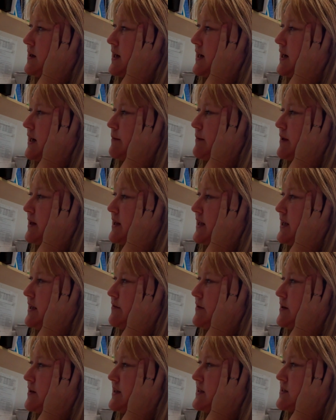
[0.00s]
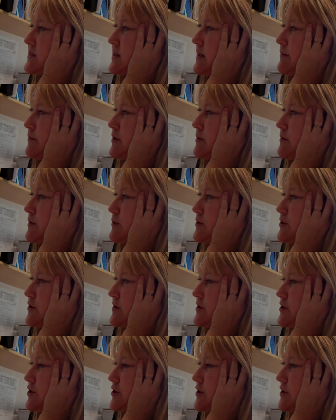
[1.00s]
And even in some of them, and I wish I
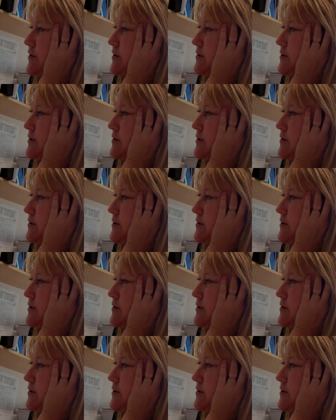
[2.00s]
could show